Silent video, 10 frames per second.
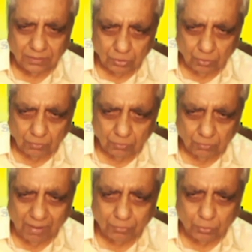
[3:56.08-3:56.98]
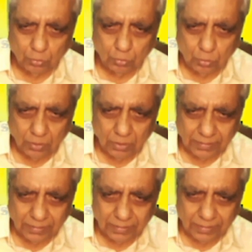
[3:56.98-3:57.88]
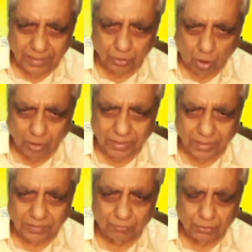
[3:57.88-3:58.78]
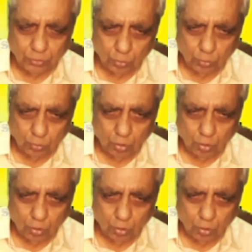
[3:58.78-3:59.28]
we have to get the knowledge, or we should know